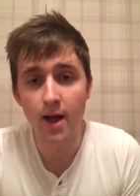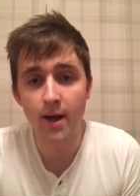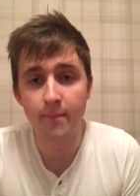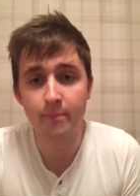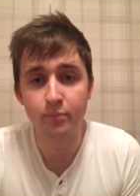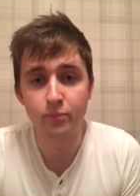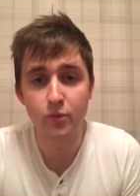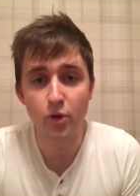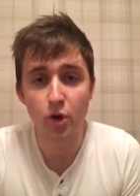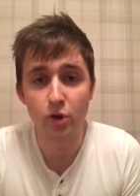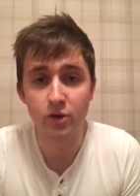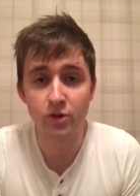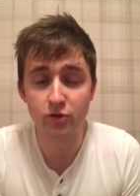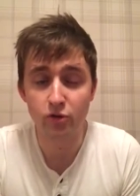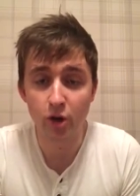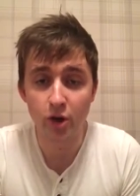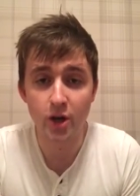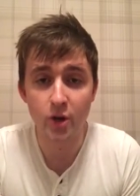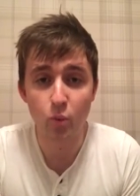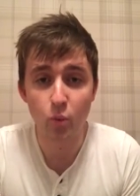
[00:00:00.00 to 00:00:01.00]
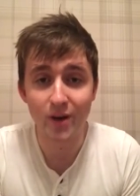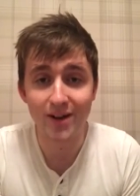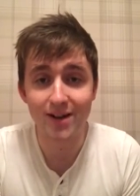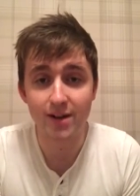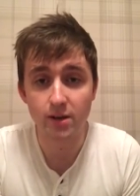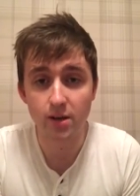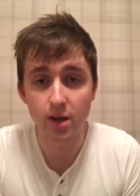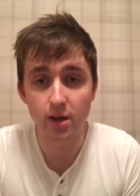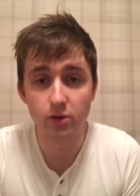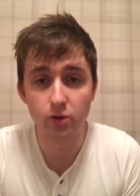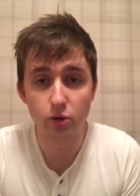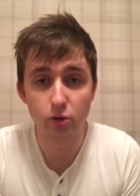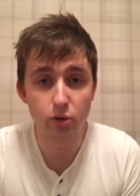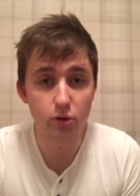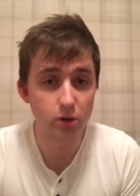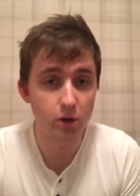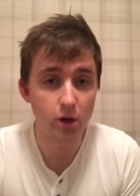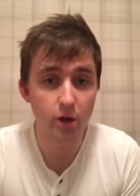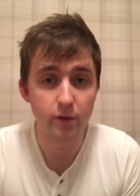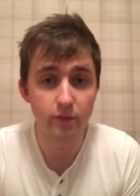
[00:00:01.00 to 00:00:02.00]
um, on its only win at
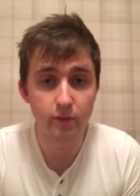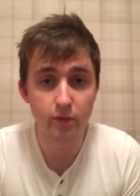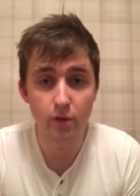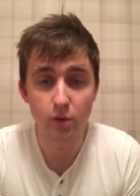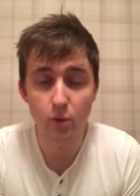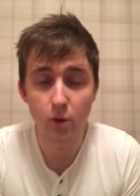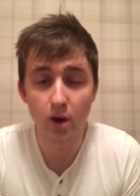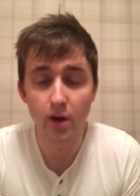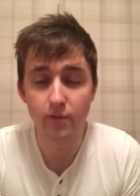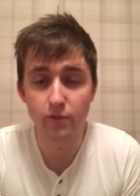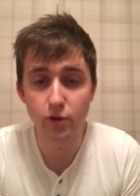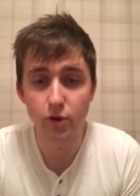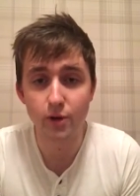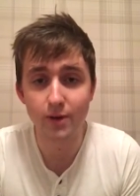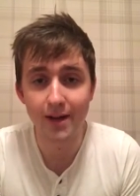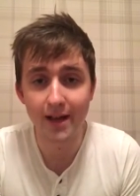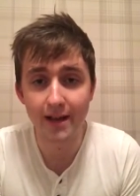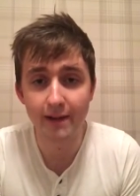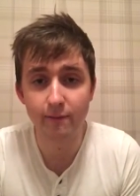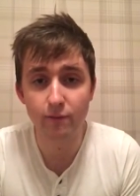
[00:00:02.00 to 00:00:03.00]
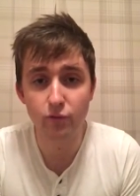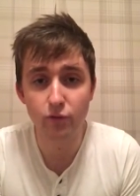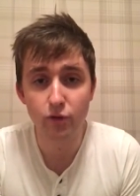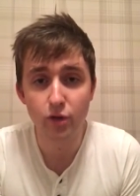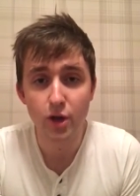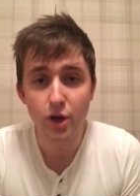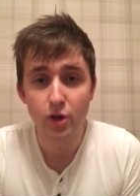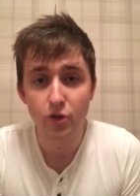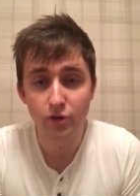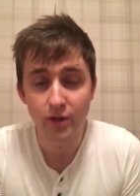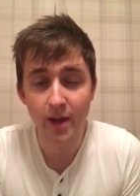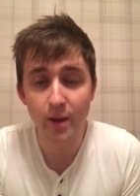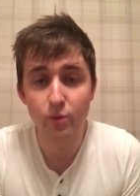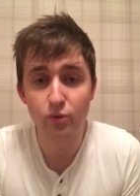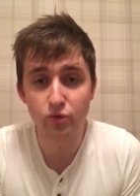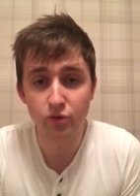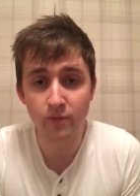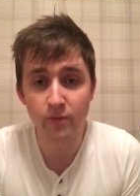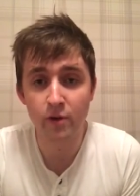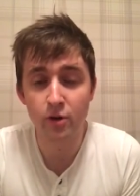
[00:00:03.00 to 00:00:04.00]
Dundalk over quite a few lengths. So that
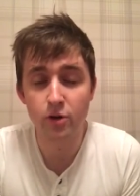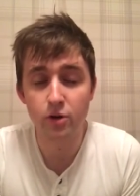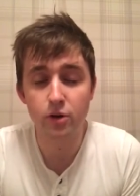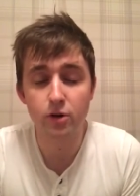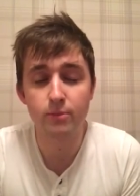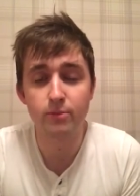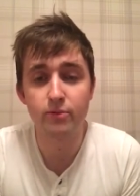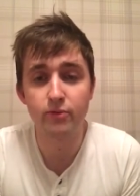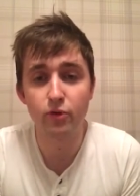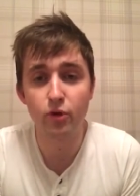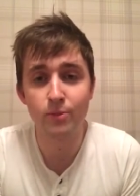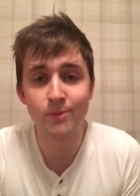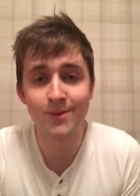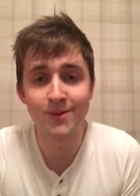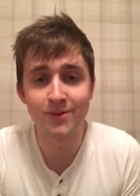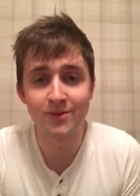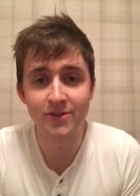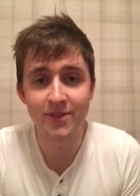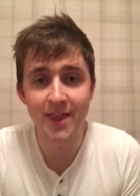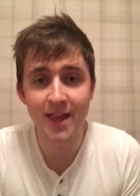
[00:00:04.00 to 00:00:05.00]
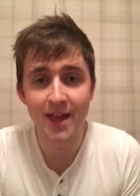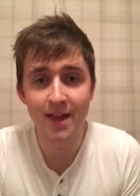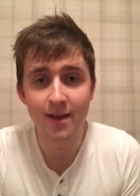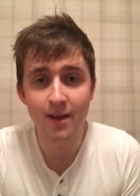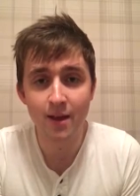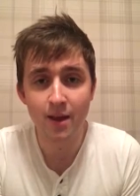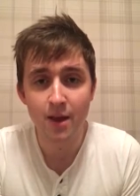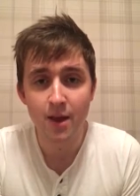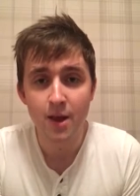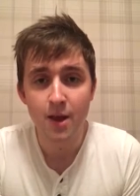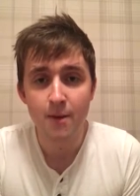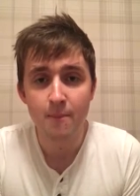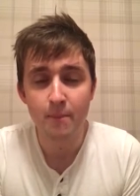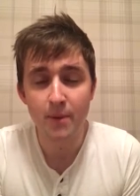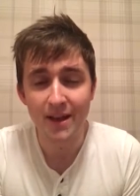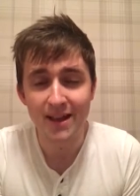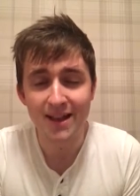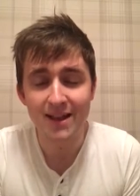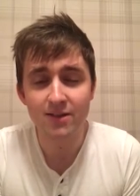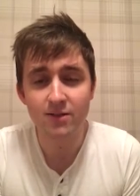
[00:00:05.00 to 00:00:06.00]
was a very good performance there
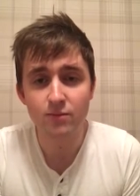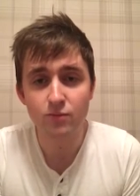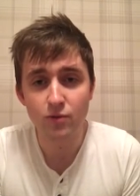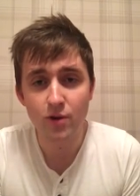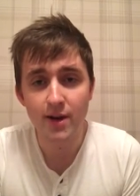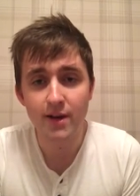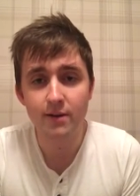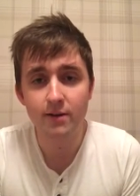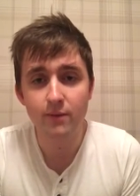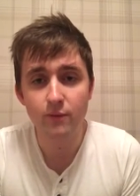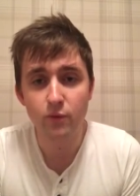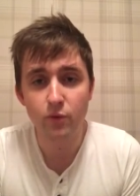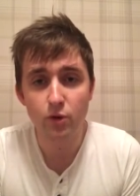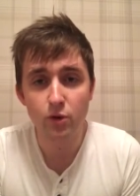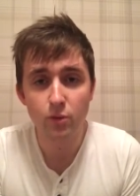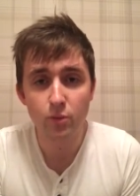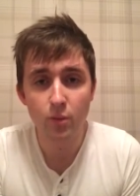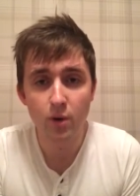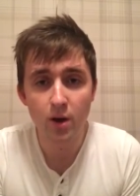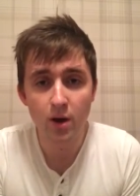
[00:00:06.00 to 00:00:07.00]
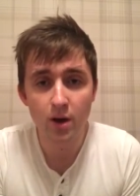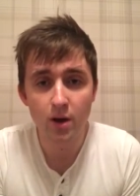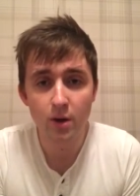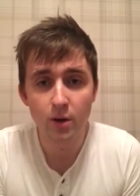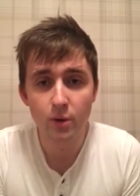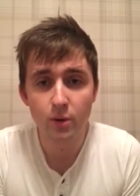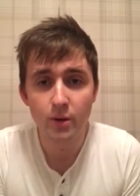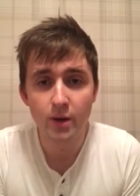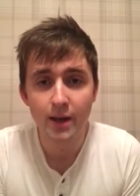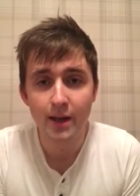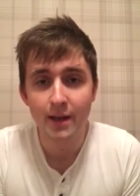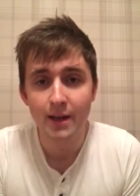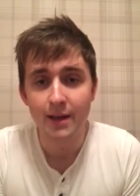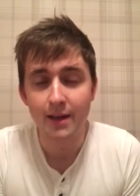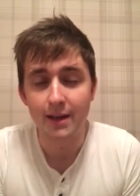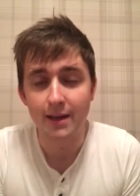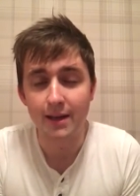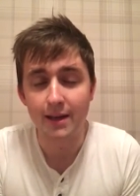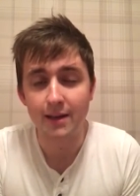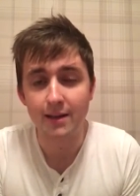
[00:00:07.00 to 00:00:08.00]
but he hasn't raced for a while.
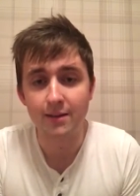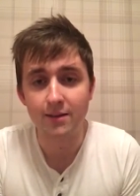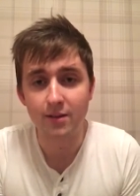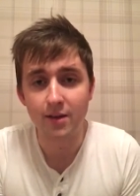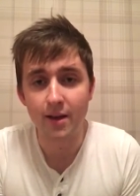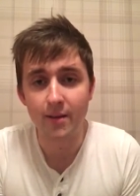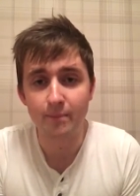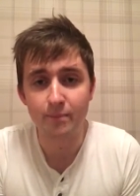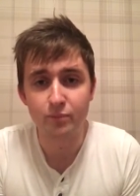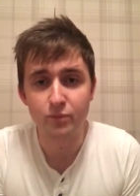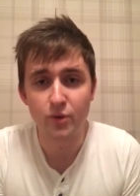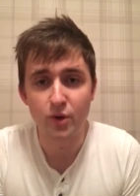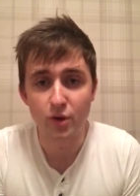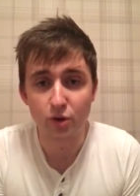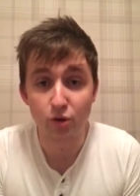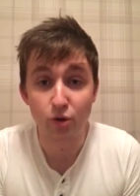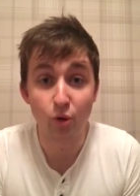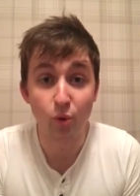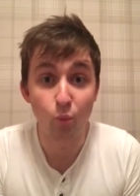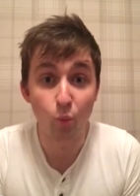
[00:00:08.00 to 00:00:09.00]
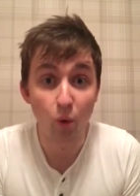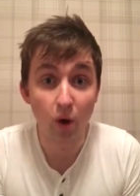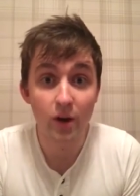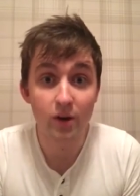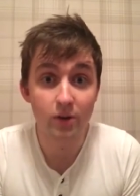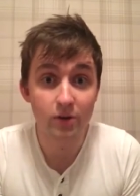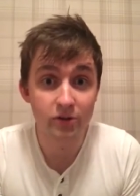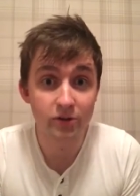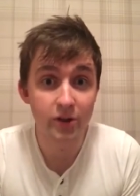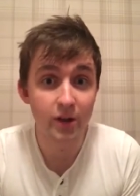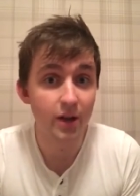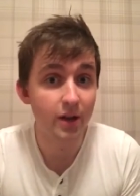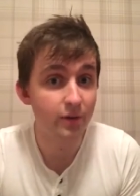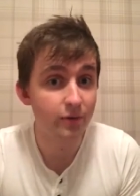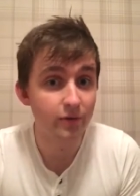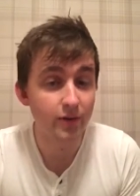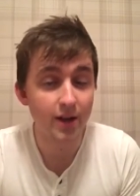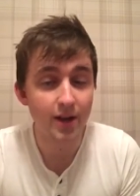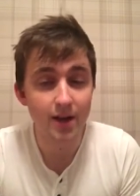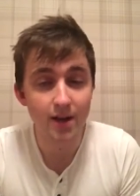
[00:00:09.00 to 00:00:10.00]
He's um, not won on
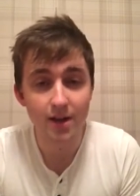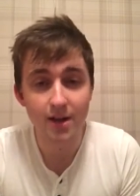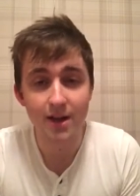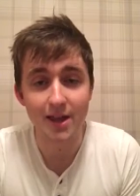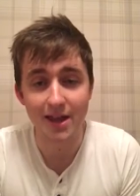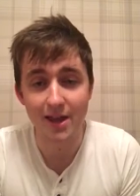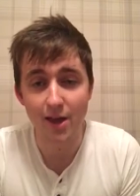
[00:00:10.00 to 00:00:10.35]
turf yet